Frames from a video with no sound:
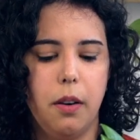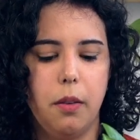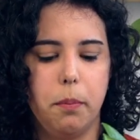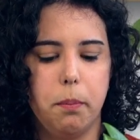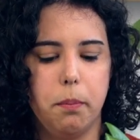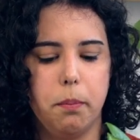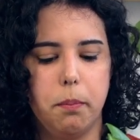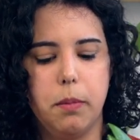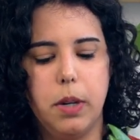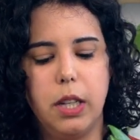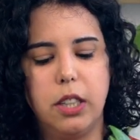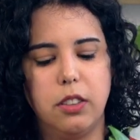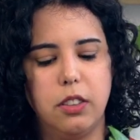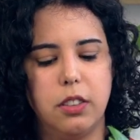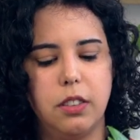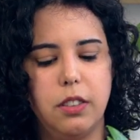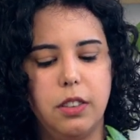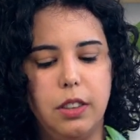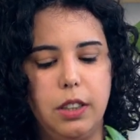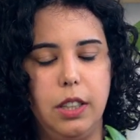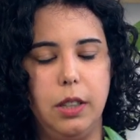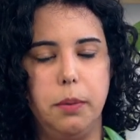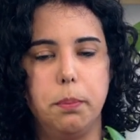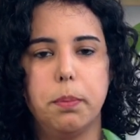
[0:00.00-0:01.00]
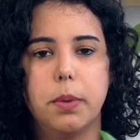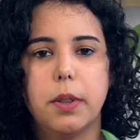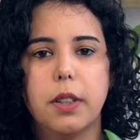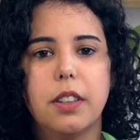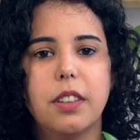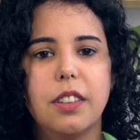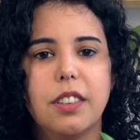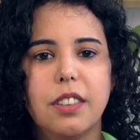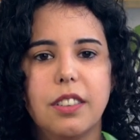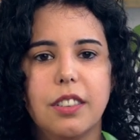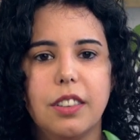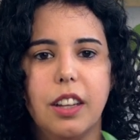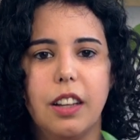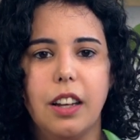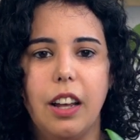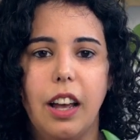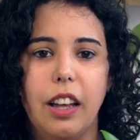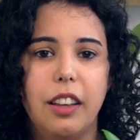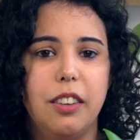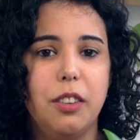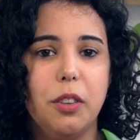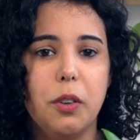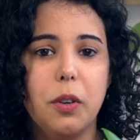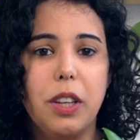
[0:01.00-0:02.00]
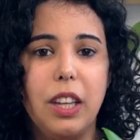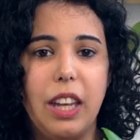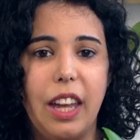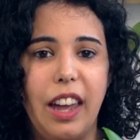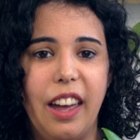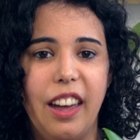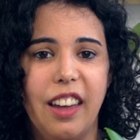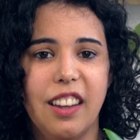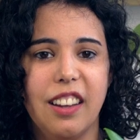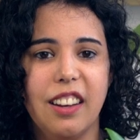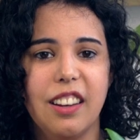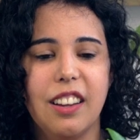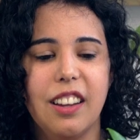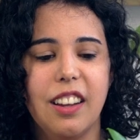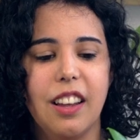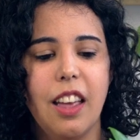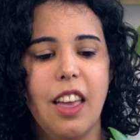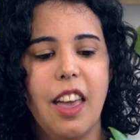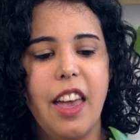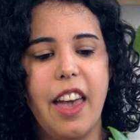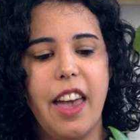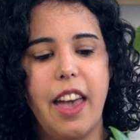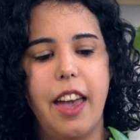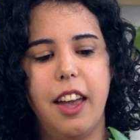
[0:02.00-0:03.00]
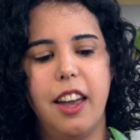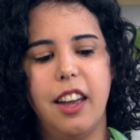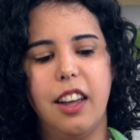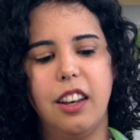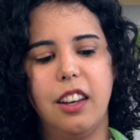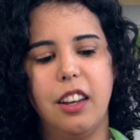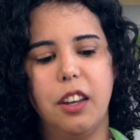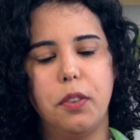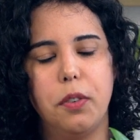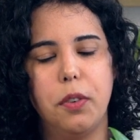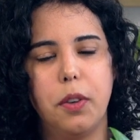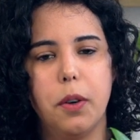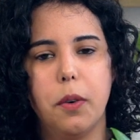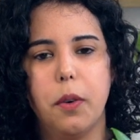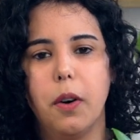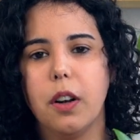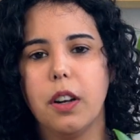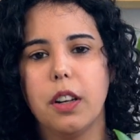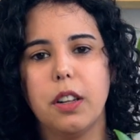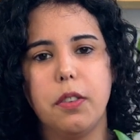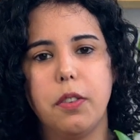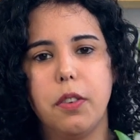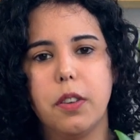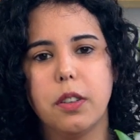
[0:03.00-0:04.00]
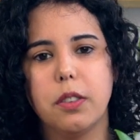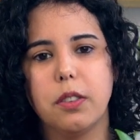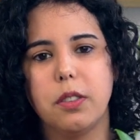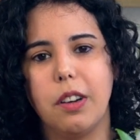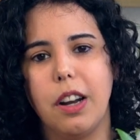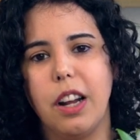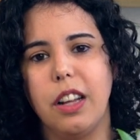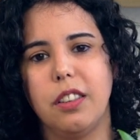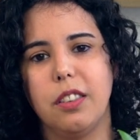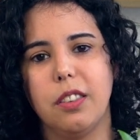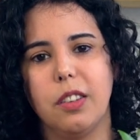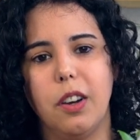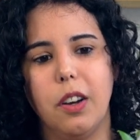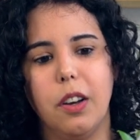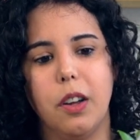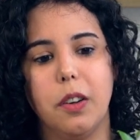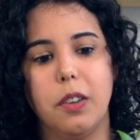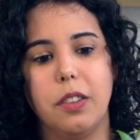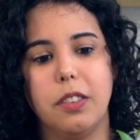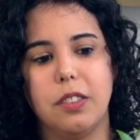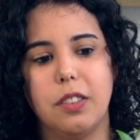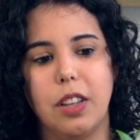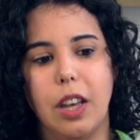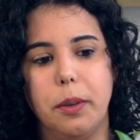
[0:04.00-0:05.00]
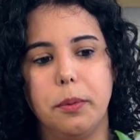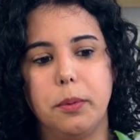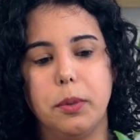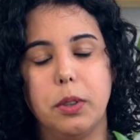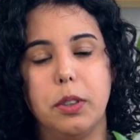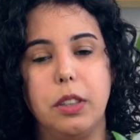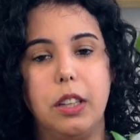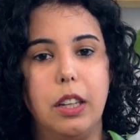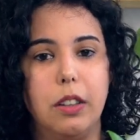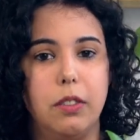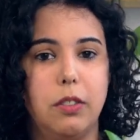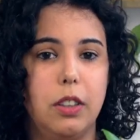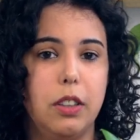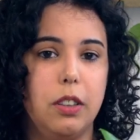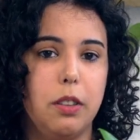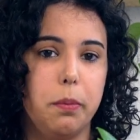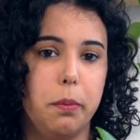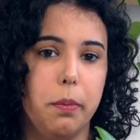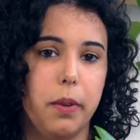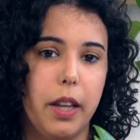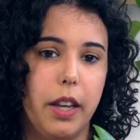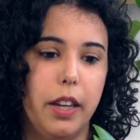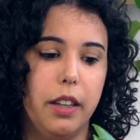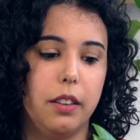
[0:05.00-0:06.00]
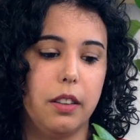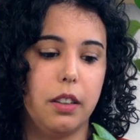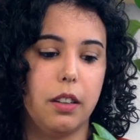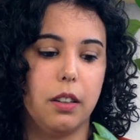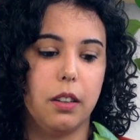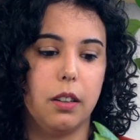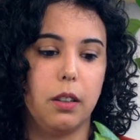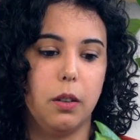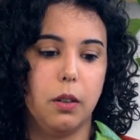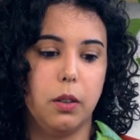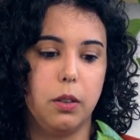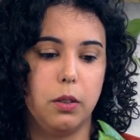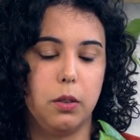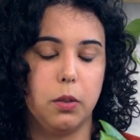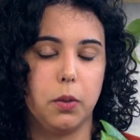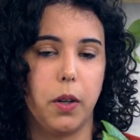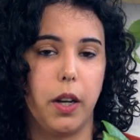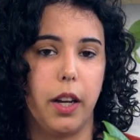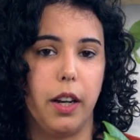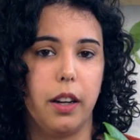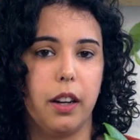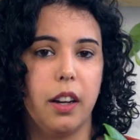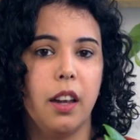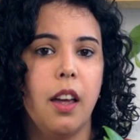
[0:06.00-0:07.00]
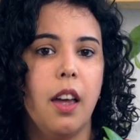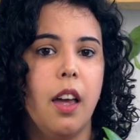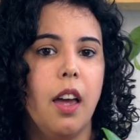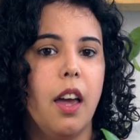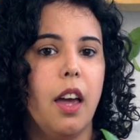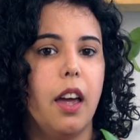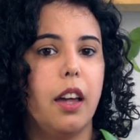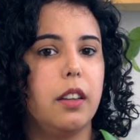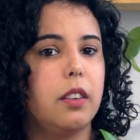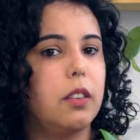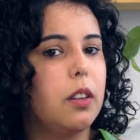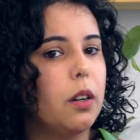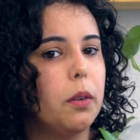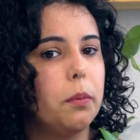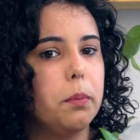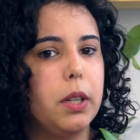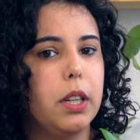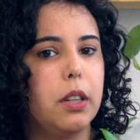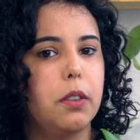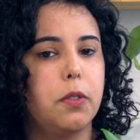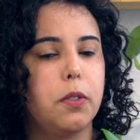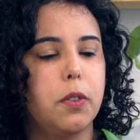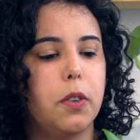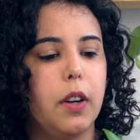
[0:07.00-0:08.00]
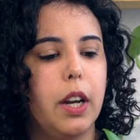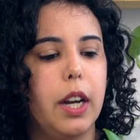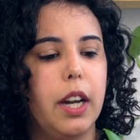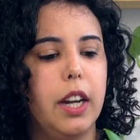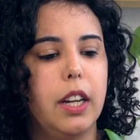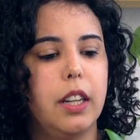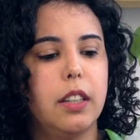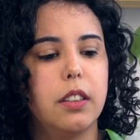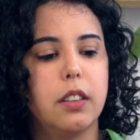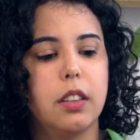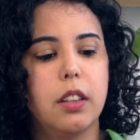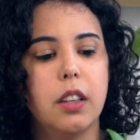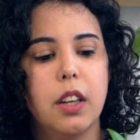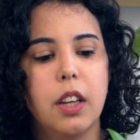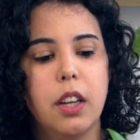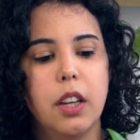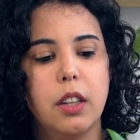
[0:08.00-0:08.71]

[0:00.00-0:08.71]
much deeper as you can. And if you only feel dry soil, it's time to give this plant a good drink. And don't be afraid